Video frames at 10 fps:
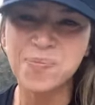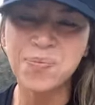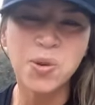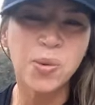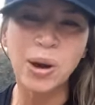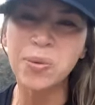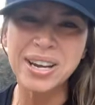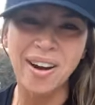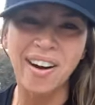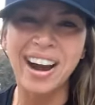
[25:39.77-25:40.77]
where we
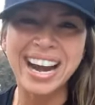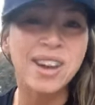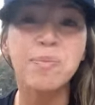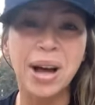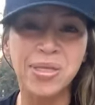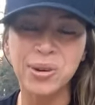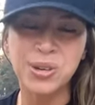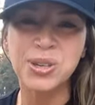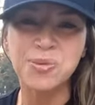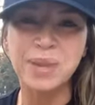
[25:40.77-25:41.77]
are in a month or
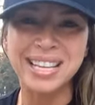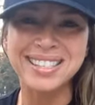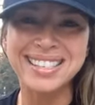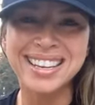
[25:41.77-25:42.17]
2 months.